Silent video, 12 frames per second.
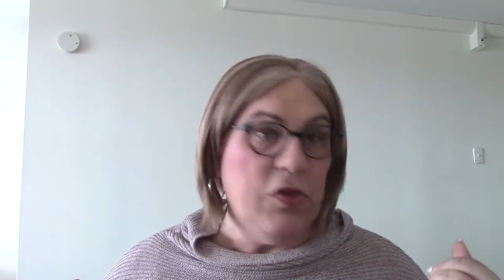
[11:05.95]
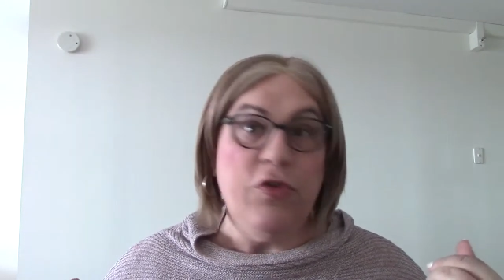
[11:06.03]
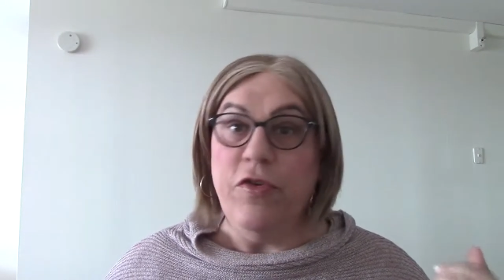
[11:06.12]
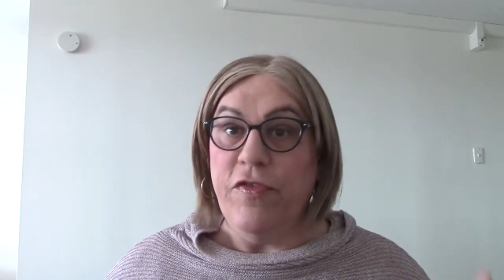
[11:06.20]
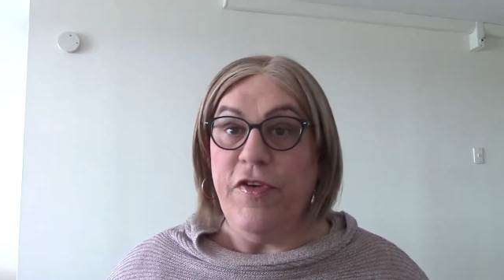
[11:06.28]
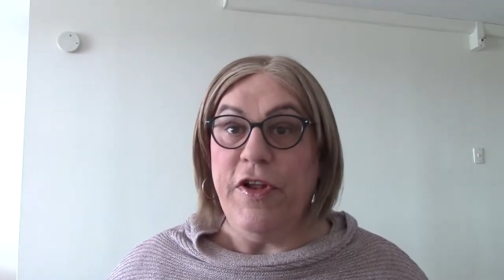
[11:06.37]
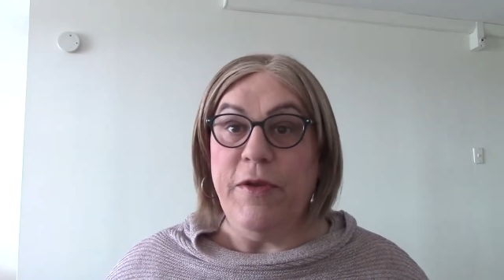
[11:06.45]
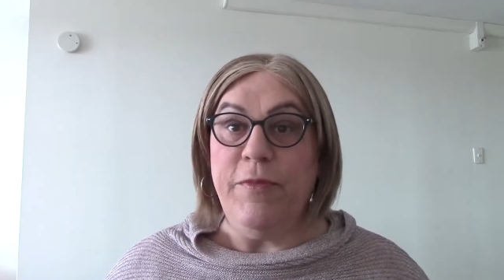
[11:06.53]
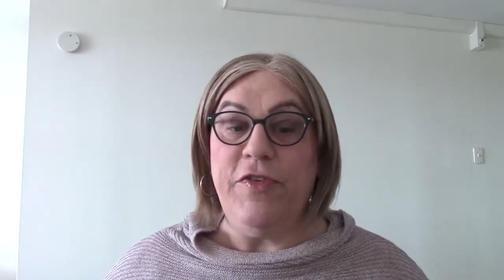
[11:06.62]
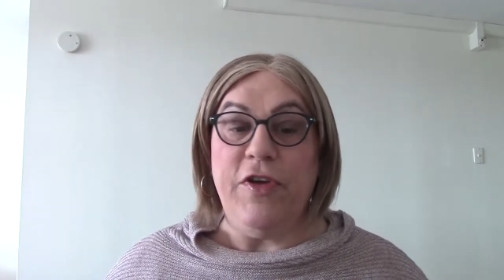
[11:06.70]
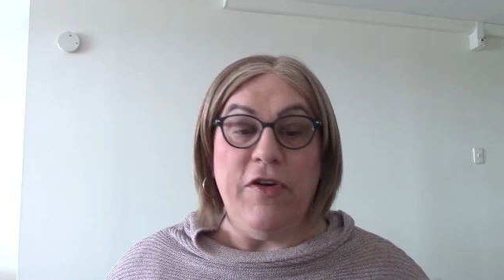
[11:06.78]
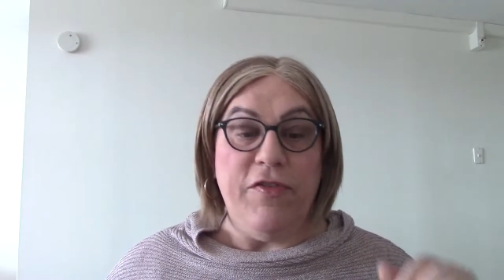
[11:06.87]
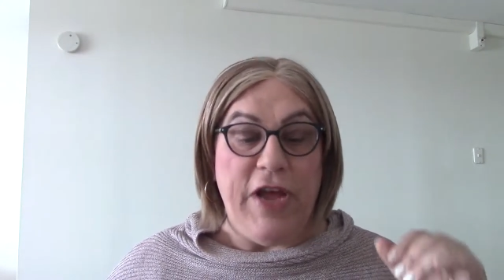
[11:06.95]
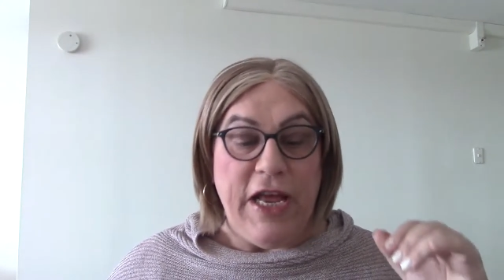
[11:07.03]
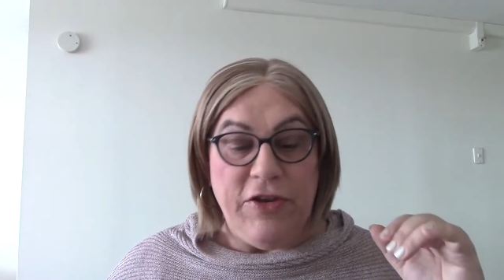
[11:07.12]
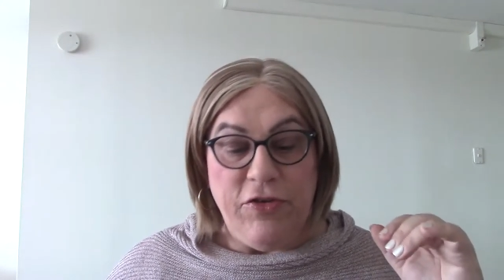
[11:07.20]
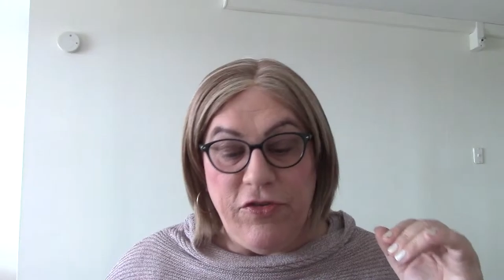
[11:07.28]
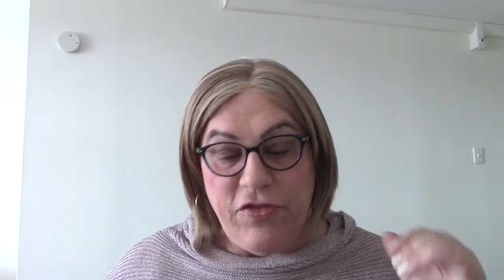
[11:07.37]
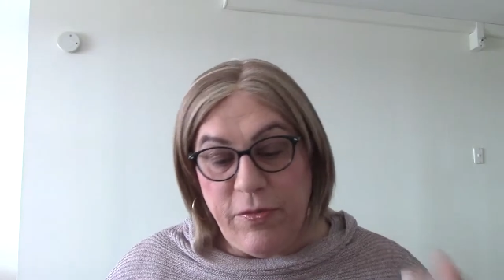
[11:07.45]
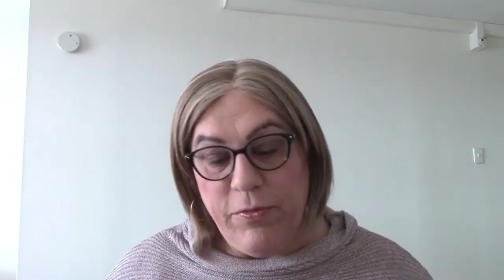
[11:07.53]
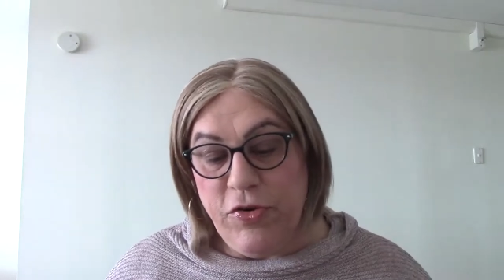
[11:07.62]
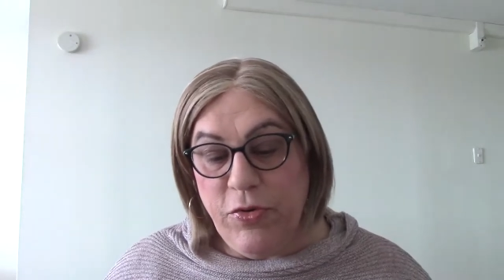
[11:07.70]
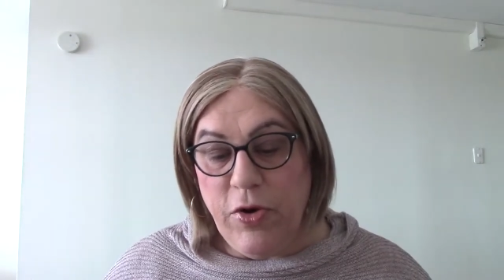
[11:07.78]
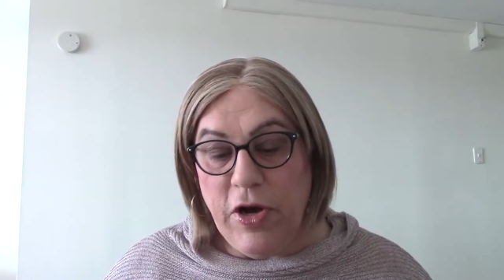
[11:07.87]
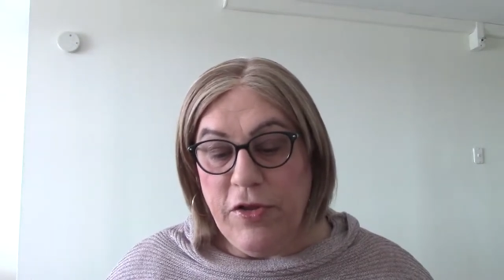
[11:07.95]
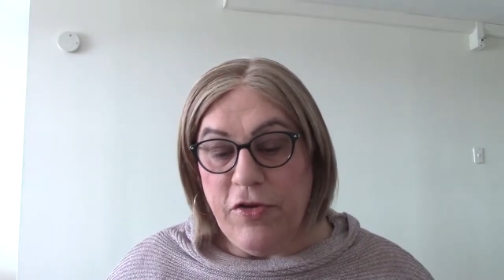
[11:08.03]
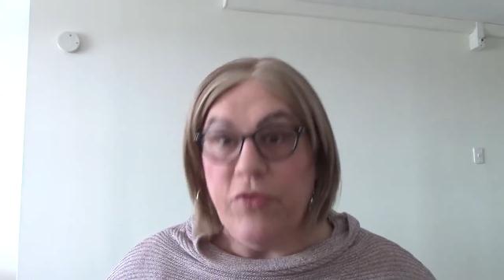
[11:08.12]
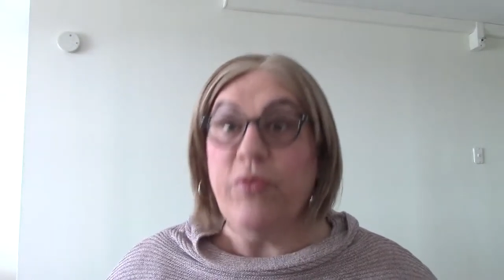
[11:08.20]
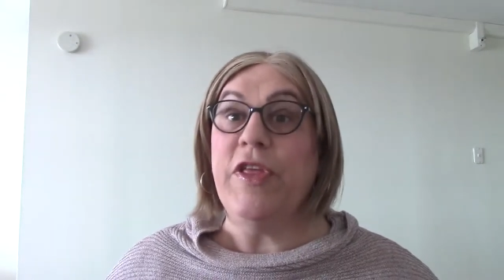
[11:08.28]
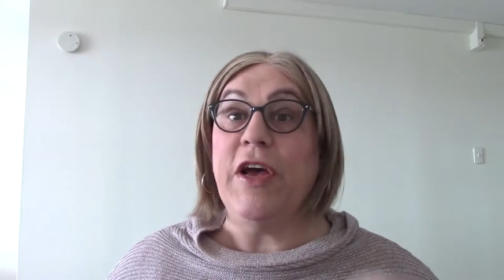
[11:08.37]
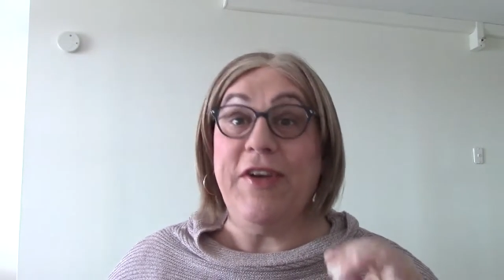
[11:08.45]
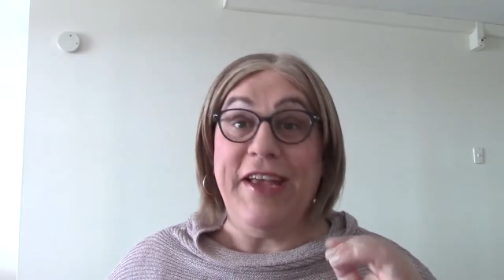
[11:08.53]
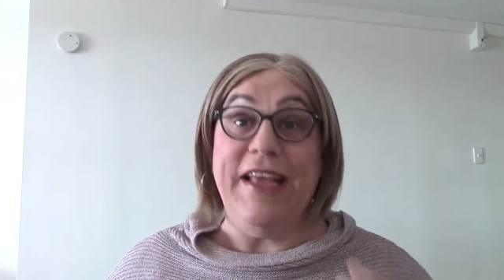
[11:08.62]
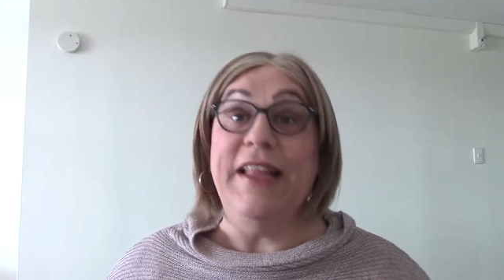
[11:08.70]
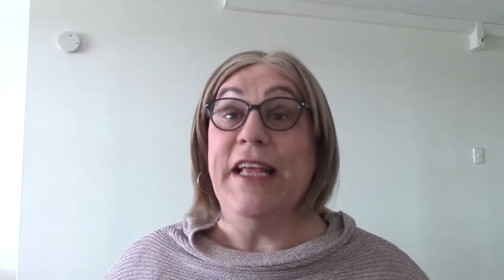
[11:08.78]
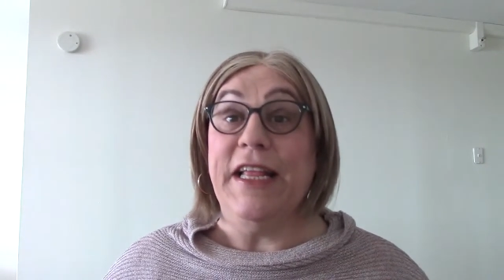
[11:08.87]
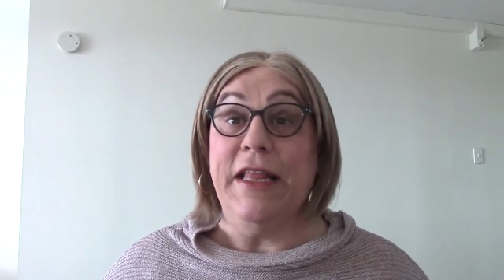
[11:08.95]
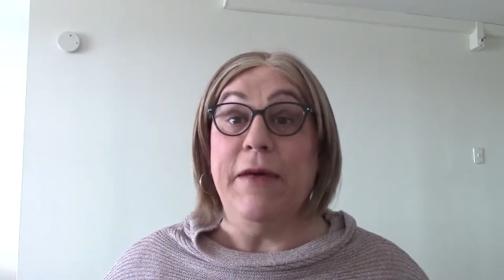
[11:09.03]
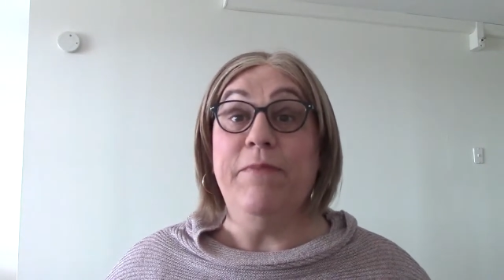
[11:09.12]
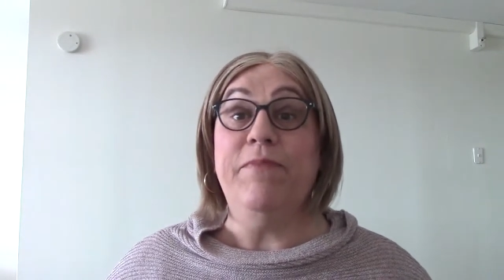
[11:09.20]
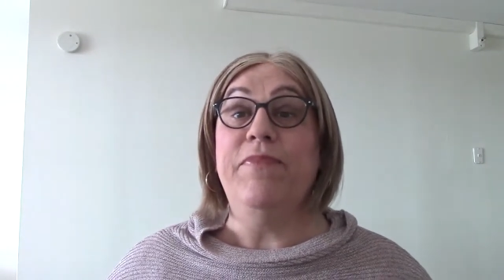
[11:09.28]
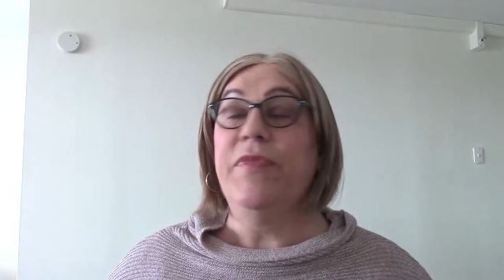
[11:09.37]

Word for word: to defend himself and to subdue others without killing them.